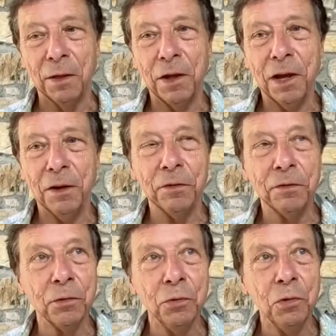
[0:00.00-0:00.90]
They have to
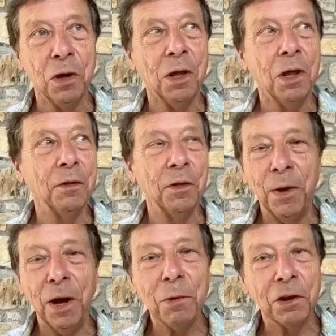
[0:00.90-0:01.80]
do the
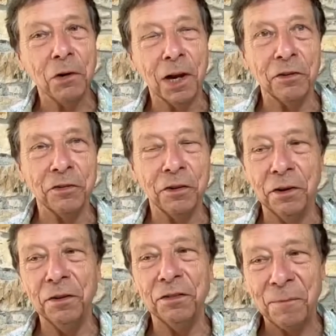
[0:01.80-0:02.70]
public
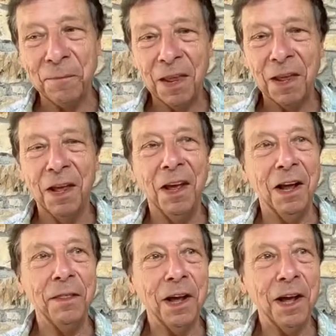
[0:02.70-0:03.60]
relations,
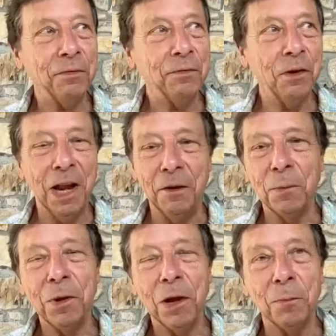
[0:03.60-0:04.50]
and they have to allow
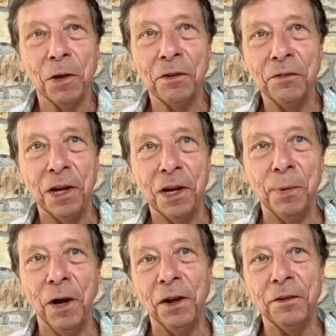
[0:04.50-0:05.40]
the public to take
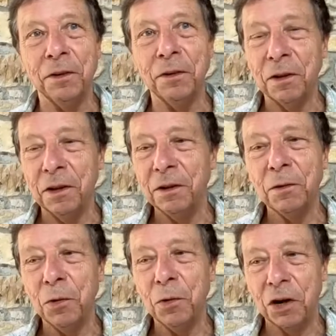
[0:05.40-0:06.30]
part in
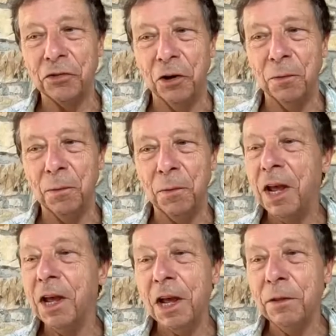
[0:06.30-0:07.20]
the workshop,
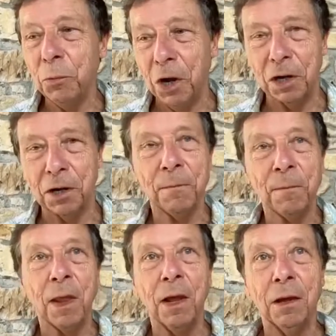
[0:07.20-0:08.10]
in the work,
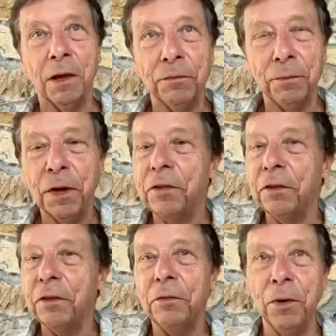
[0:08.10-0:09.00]
as much
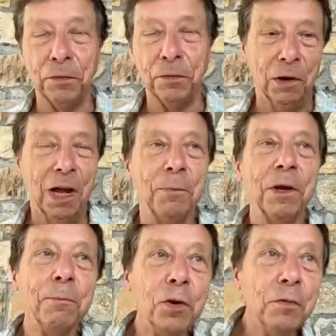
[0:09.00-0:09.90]
as is possible. I
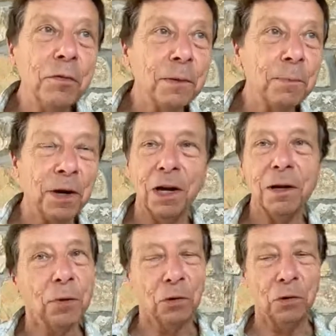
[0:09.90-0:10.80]
mean, moving a
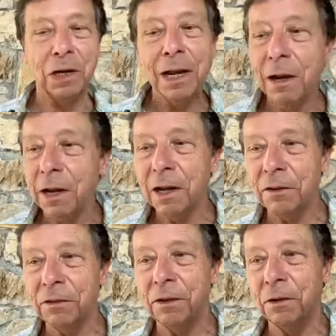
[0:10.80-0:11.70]
pipe or cleaning
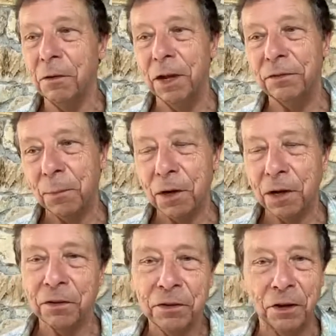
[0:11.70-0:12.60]
it, quite
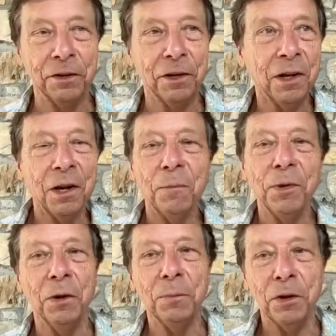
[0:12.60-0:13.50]
simply, is not
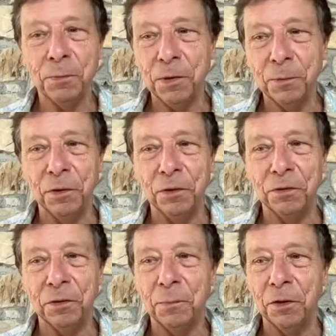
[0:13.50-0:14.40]
beyond most
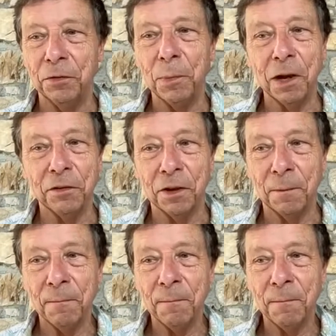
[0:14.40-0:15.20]
people's possibility.